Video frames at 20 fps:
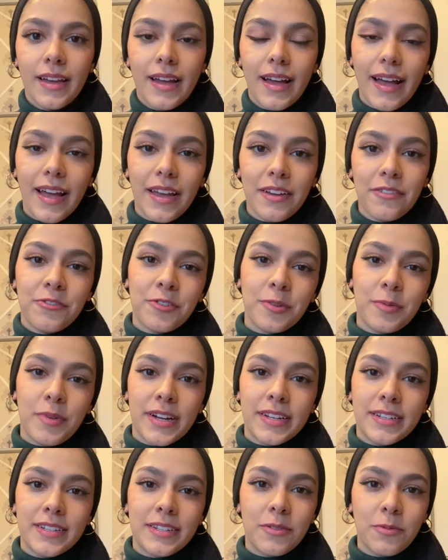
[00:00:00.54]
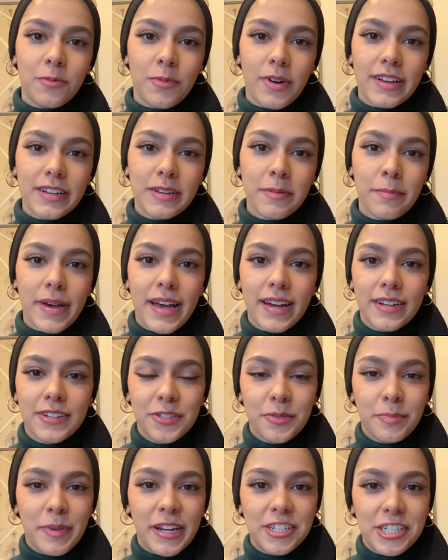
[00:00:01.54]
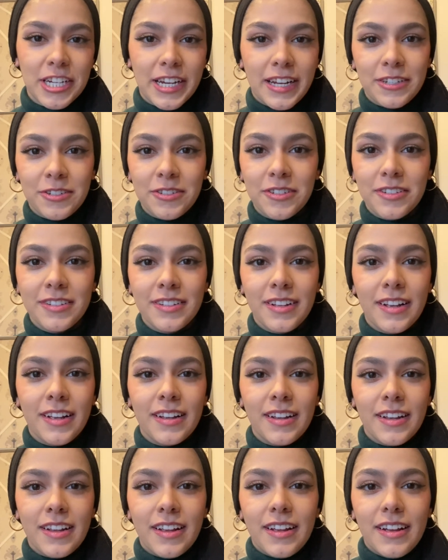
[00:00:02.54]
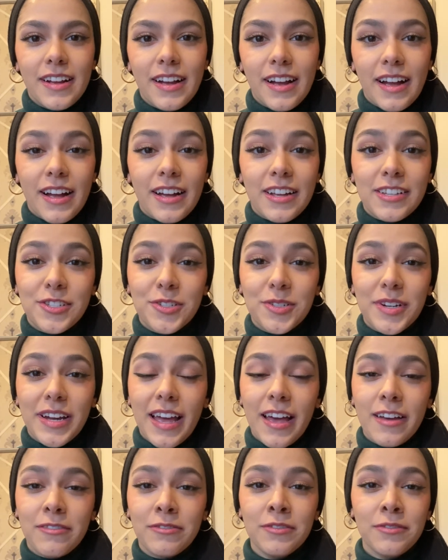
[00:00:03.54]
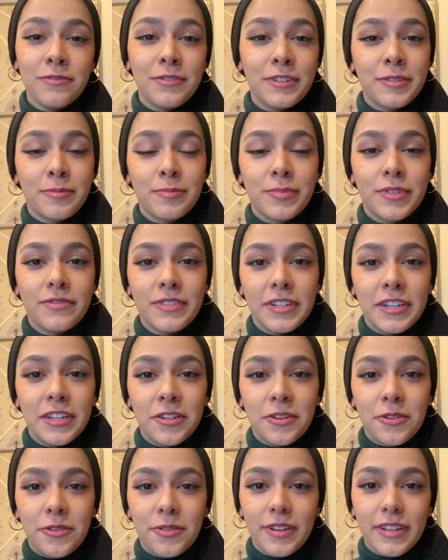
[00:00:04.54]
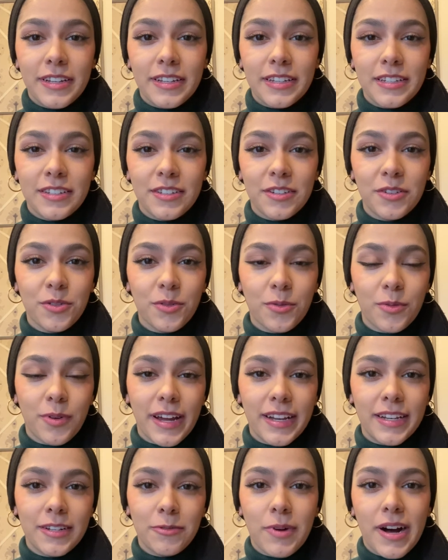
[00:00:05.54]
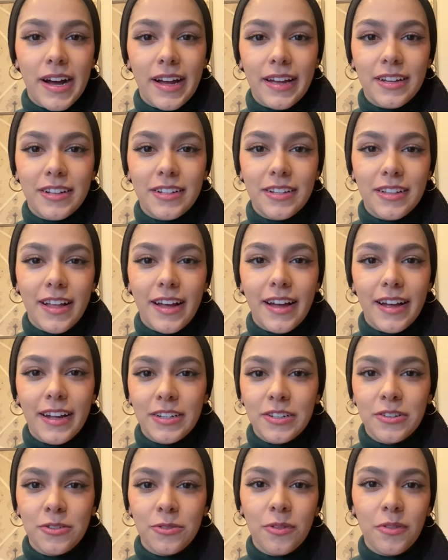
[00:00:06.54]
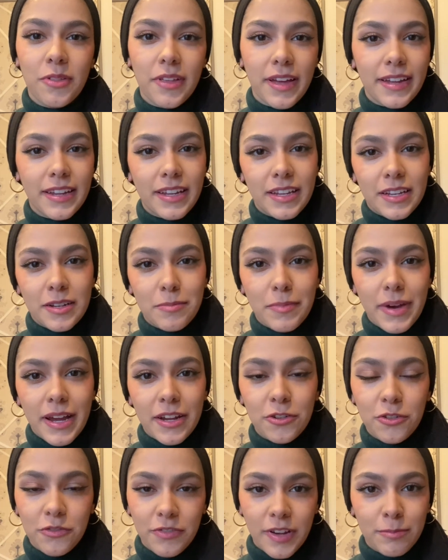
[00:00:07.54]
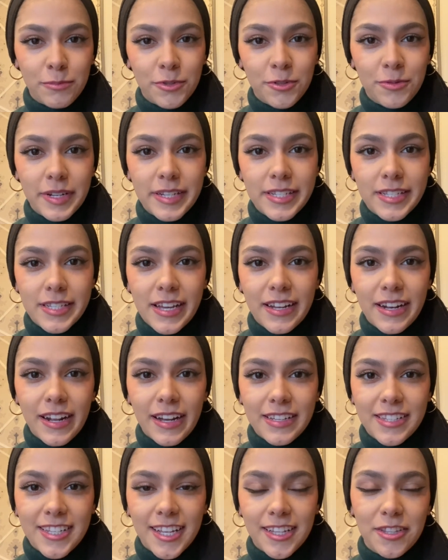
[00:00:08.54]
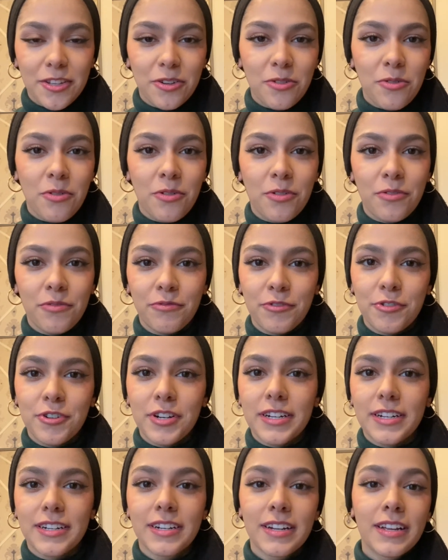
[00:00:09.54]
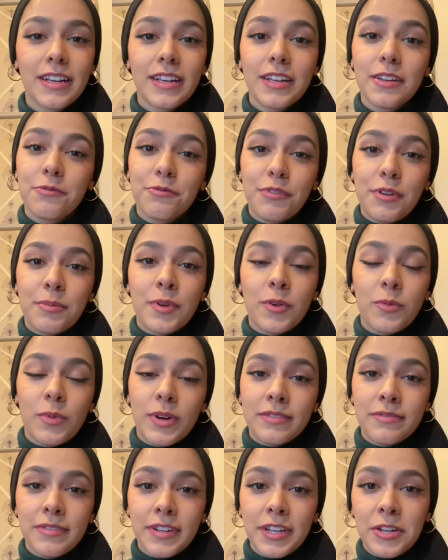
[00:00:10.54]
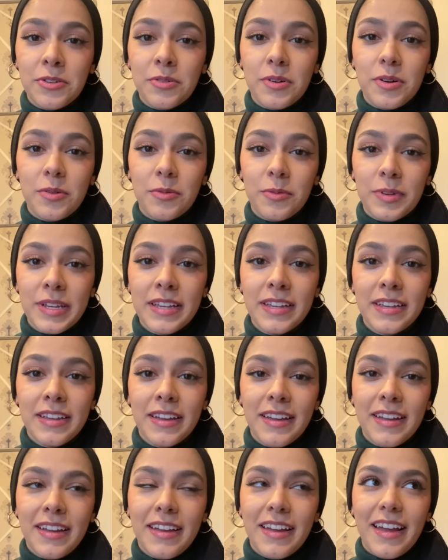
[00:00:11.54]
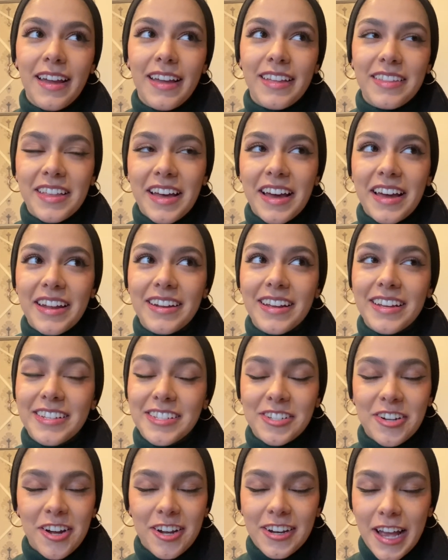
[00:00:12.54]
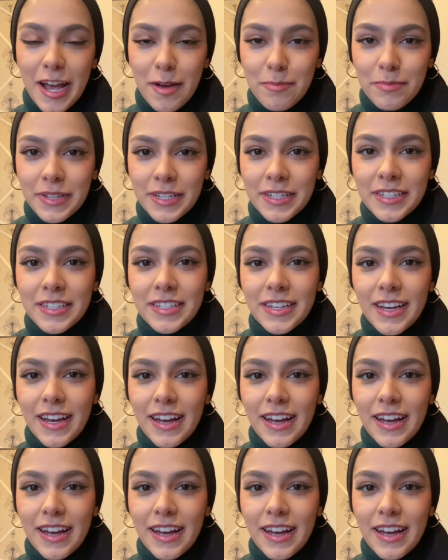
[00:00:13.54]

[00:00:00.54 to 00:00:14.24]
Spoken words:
Hi everyone, welcome back to my channel. So I haven't filmed a video in quite a while. I know that in my November reset I set the goal for filming one video a week, and that has not happened,